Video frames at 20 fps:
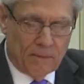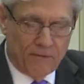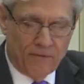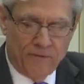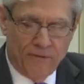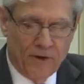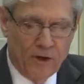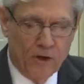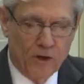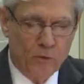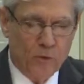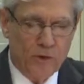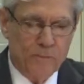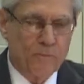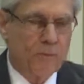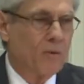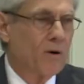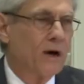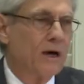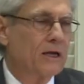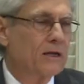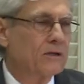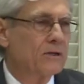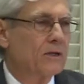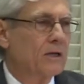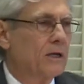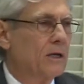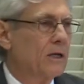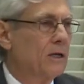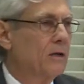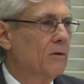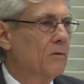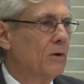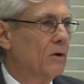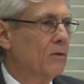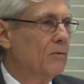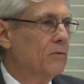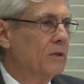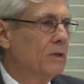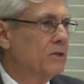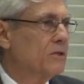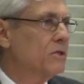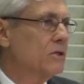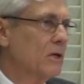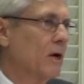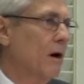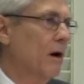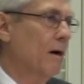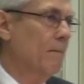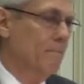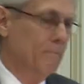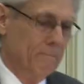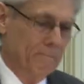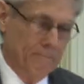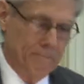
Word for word: filled with praise, he wrote this psalm.